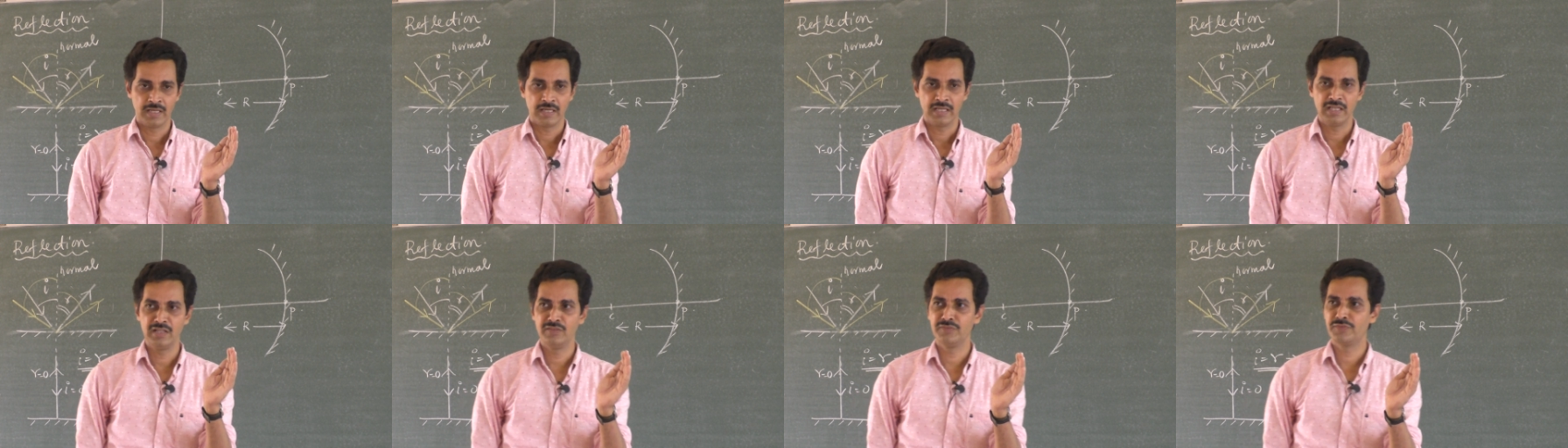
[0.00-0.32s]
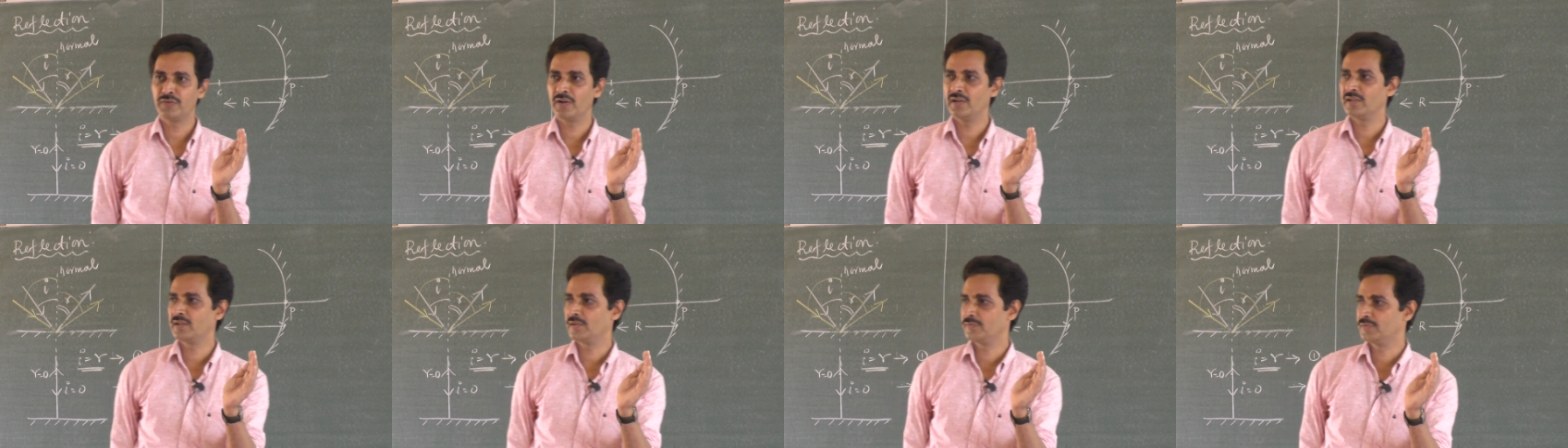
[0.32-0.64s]
in
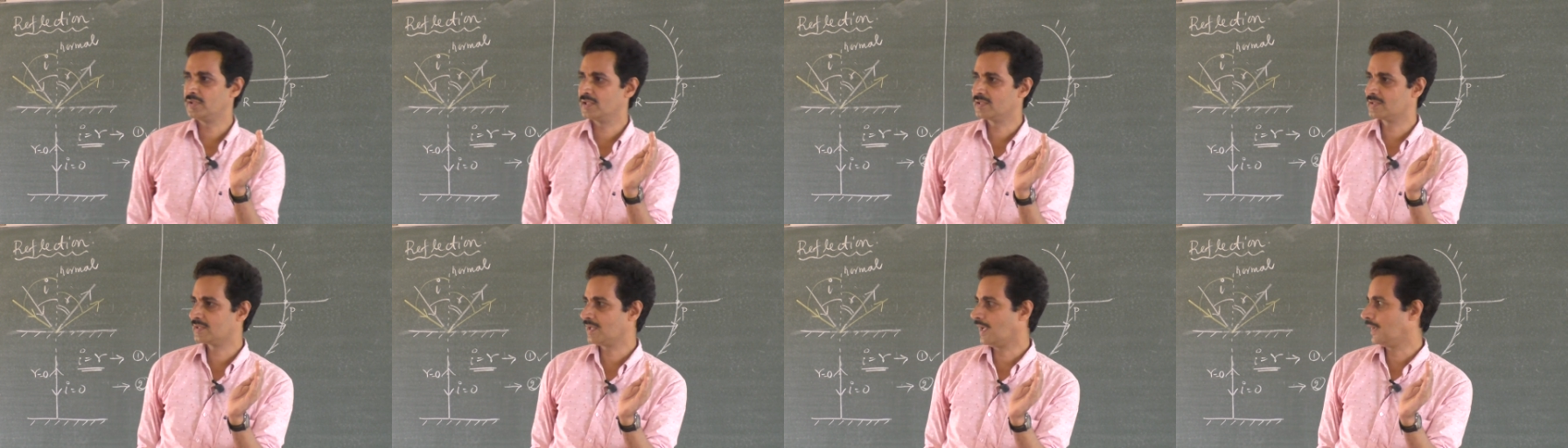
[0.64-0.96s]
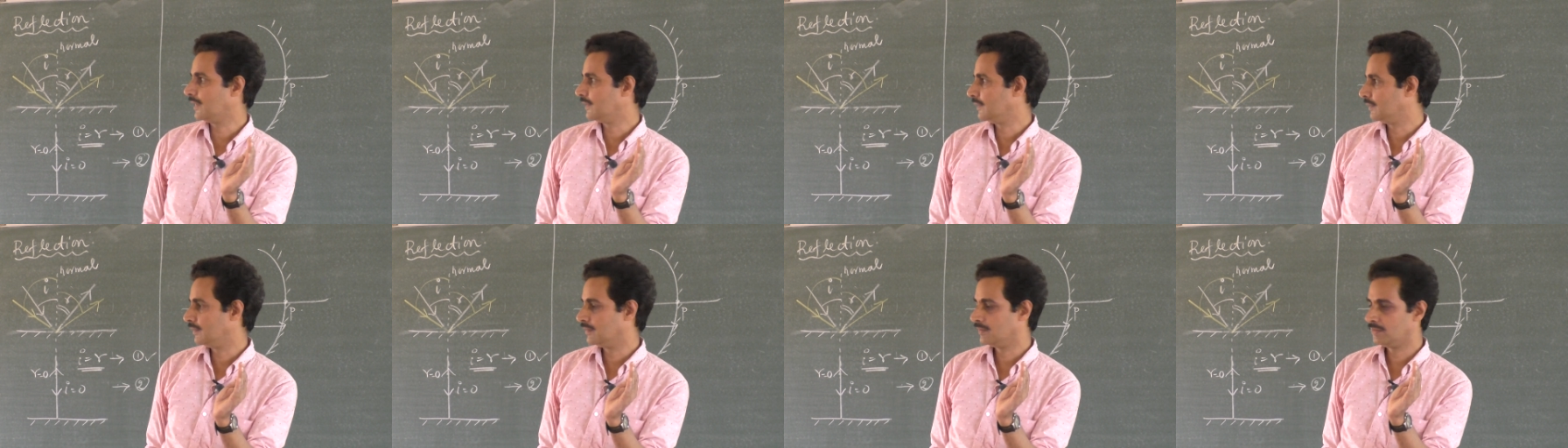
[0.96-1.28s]
front of the
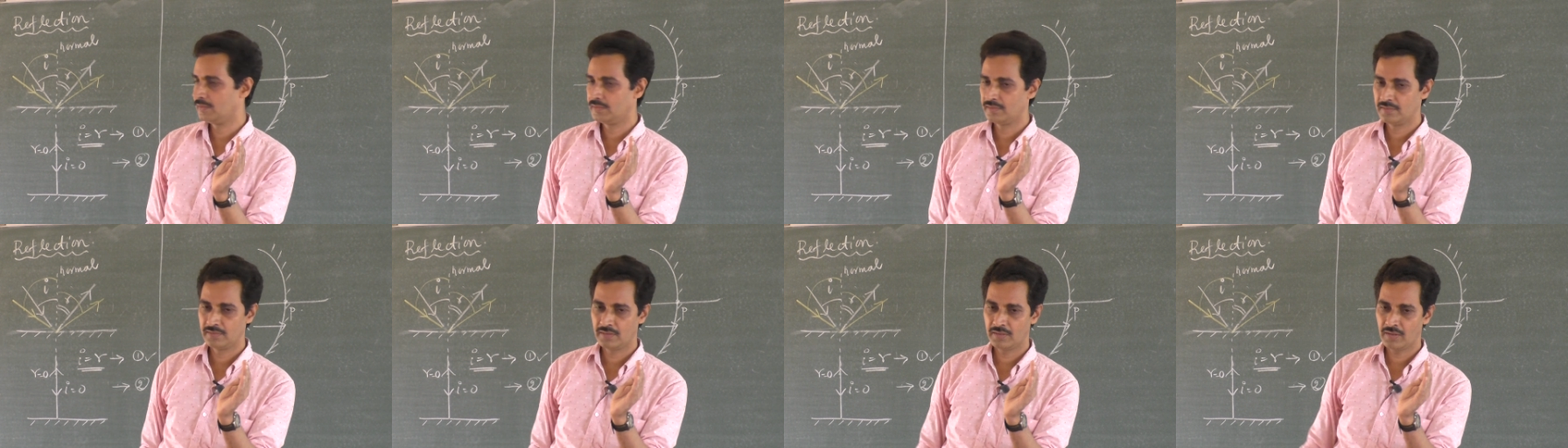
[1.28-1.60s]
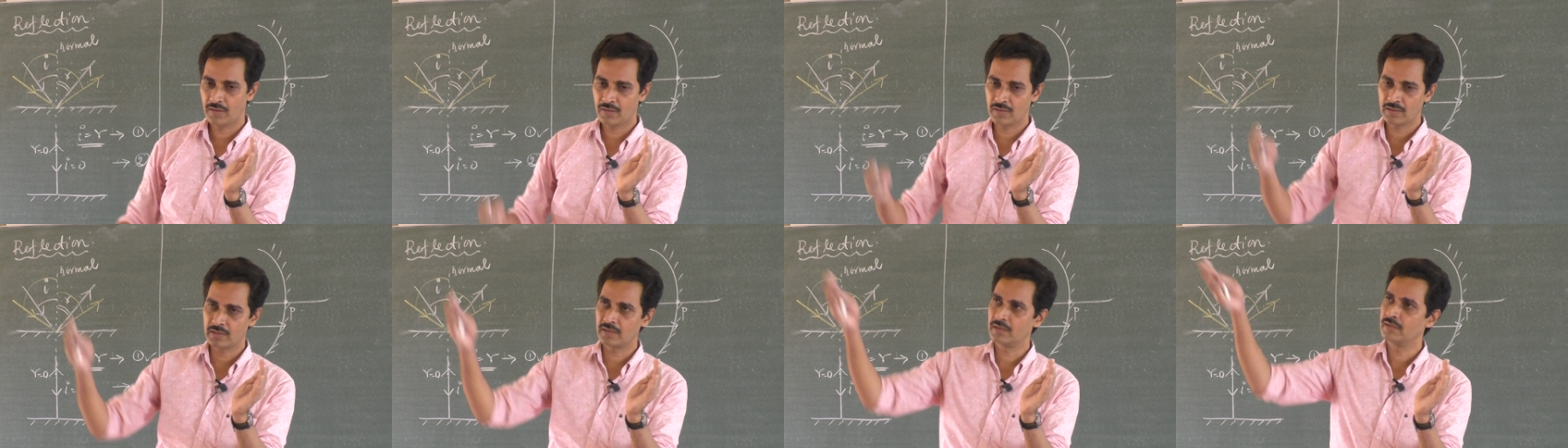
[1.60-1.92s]
sun
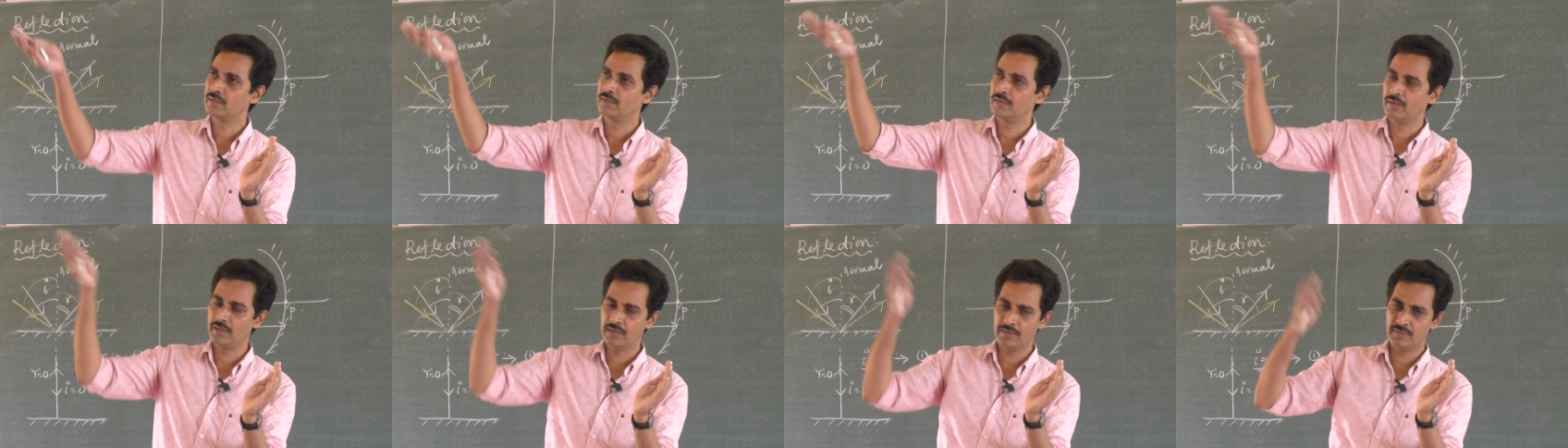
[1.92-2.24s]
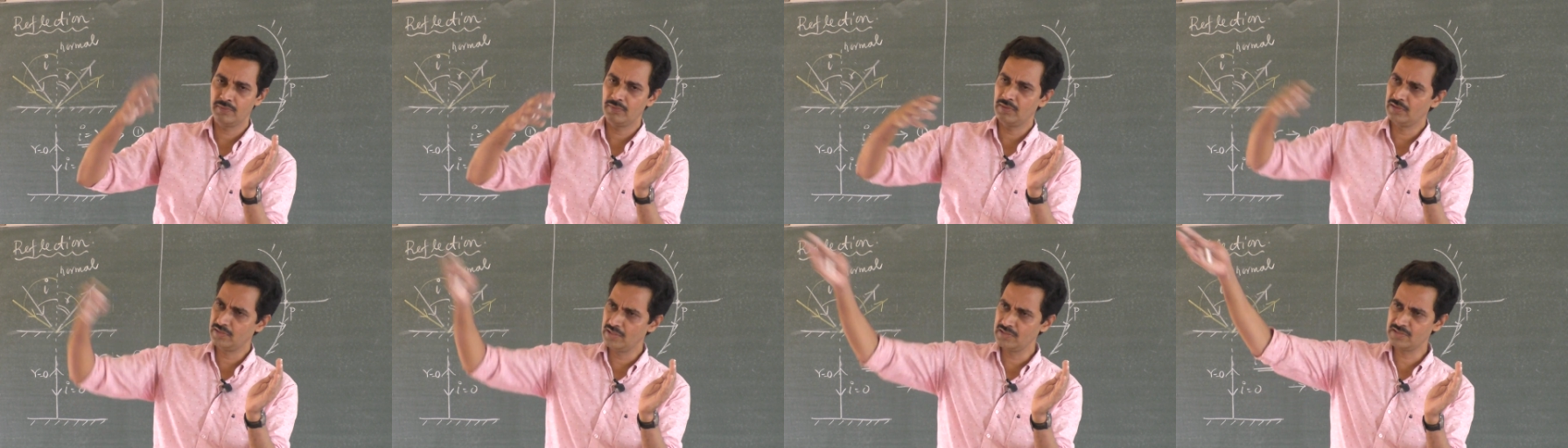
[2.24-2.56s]
or
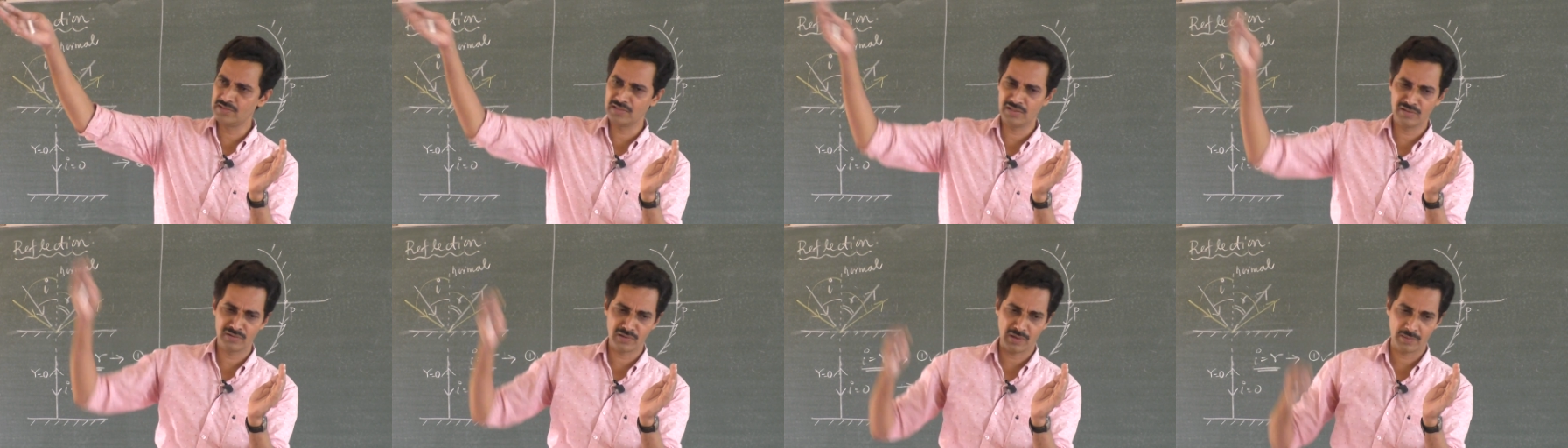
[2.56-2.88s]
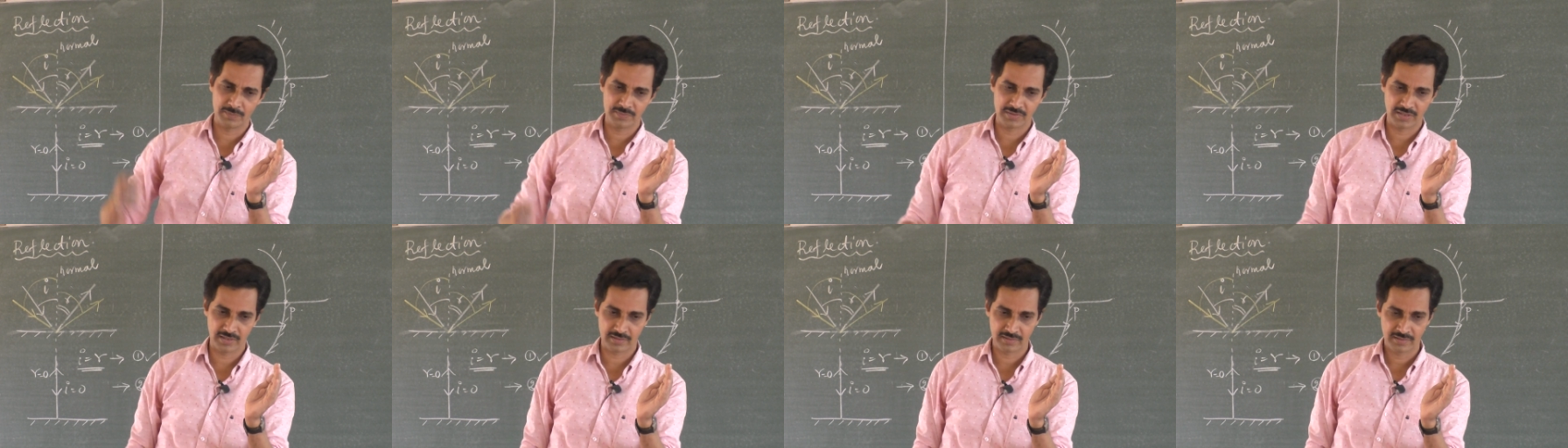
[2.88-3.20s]
a, a distant
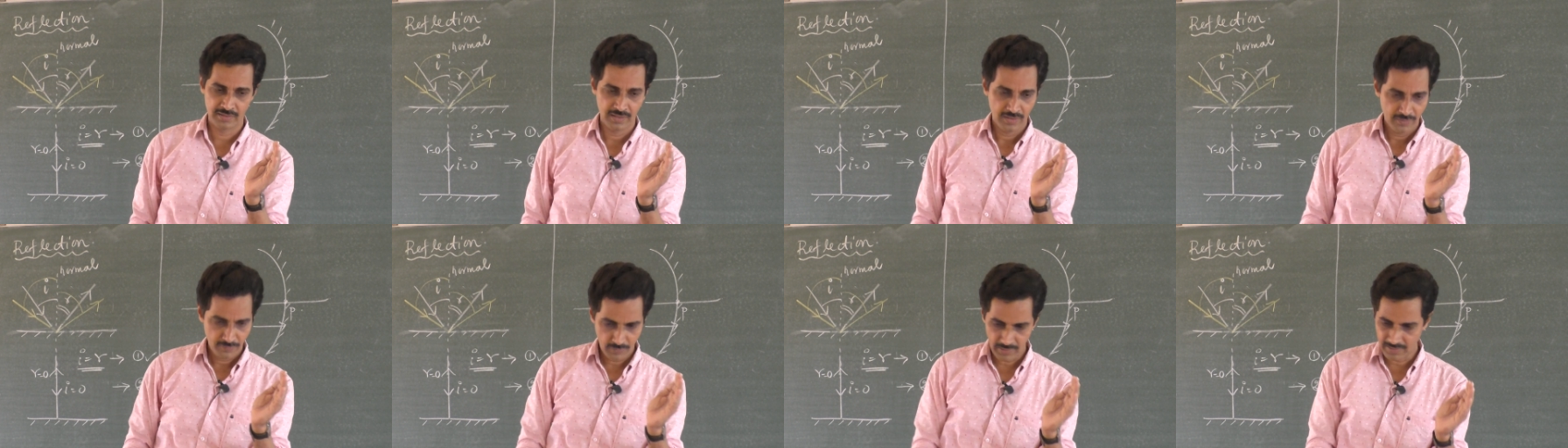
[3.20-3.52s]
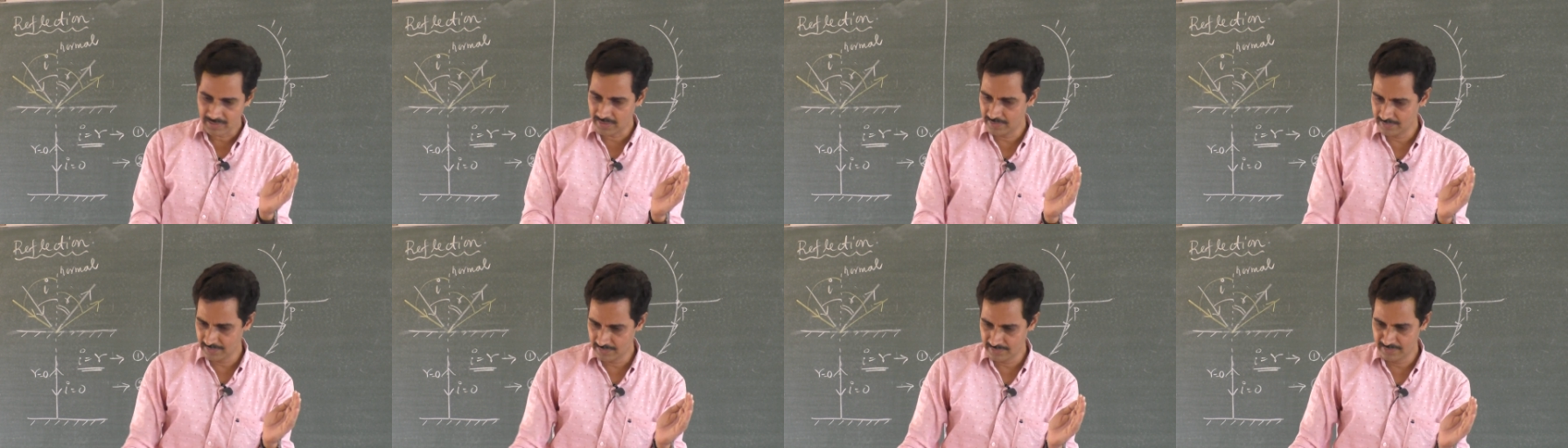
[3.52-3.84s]
object.
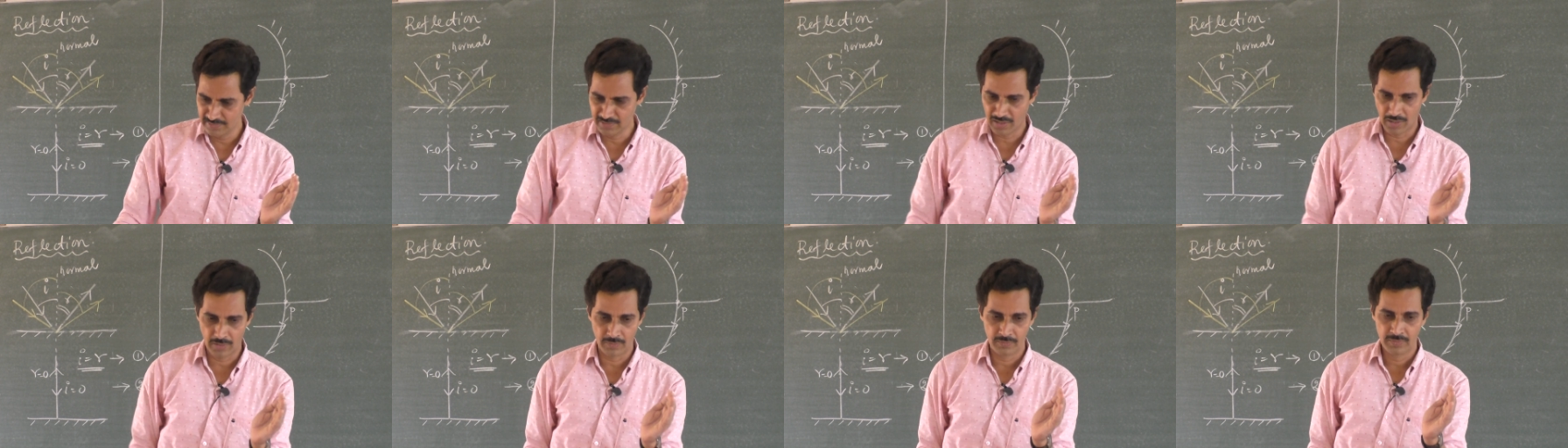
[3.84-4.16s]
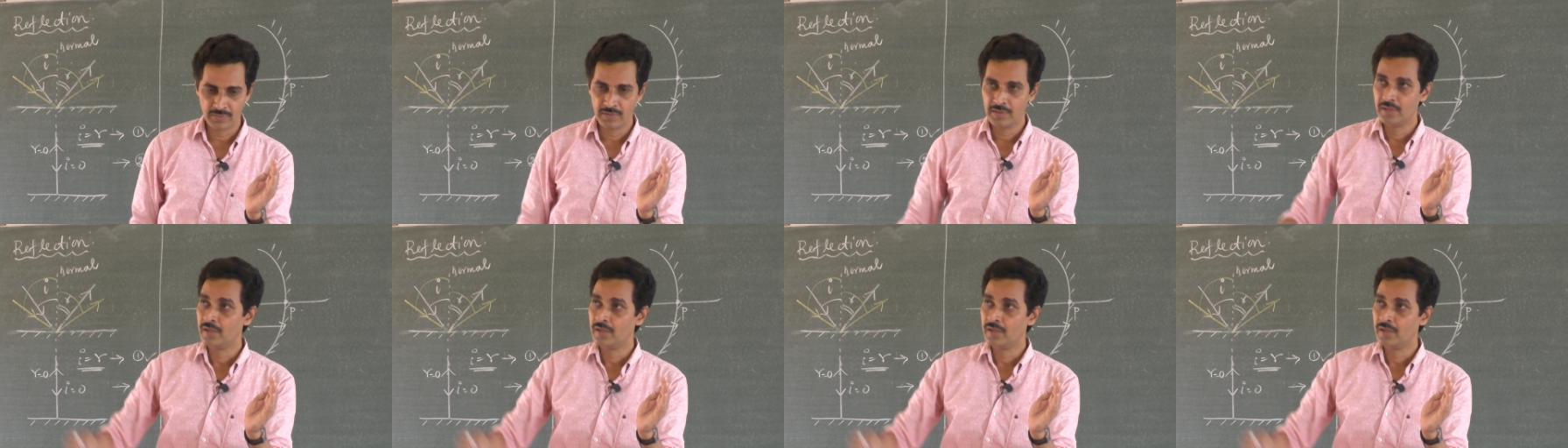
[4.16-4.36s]
What I did now?